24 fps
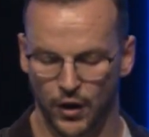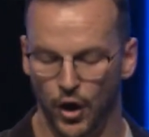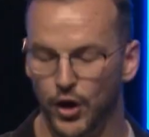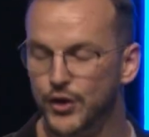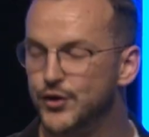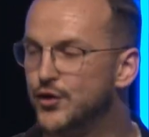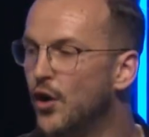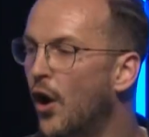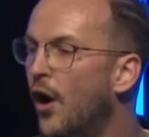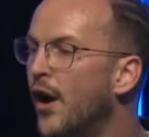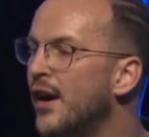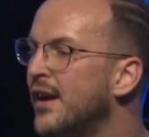Her
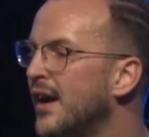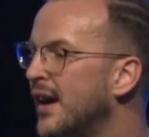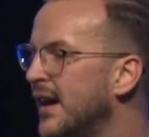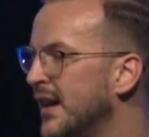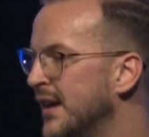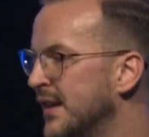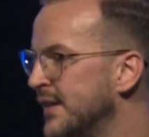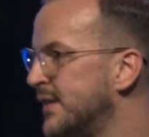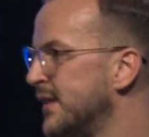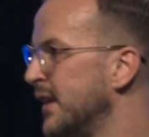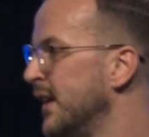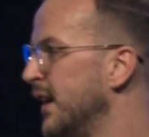daughter
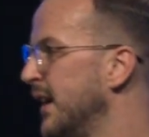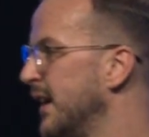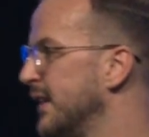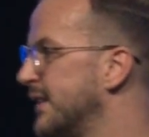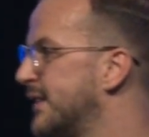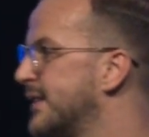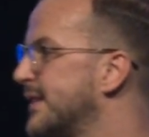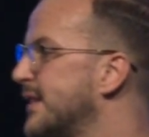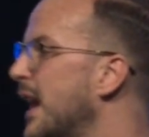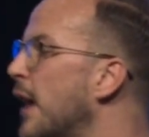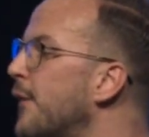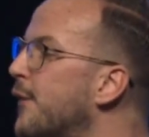is
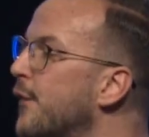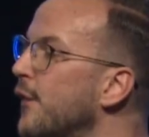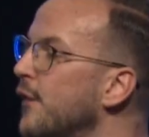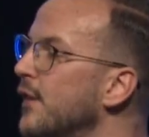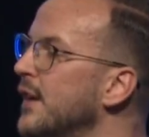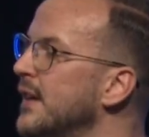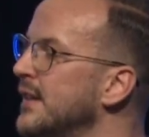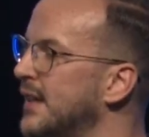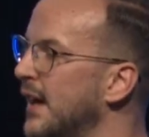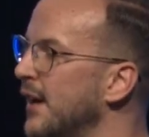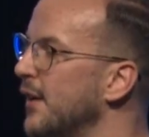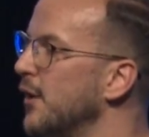
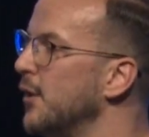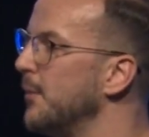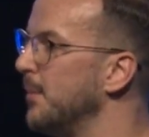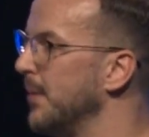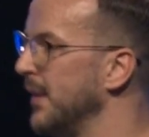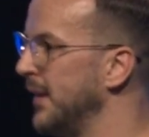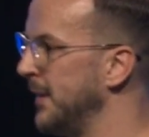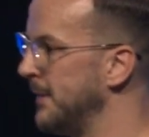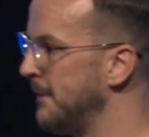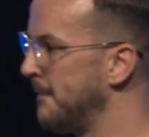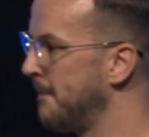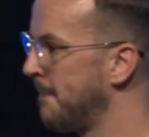suffering
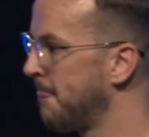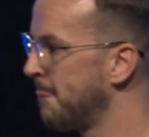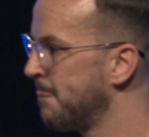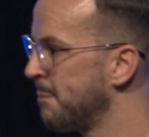terribly.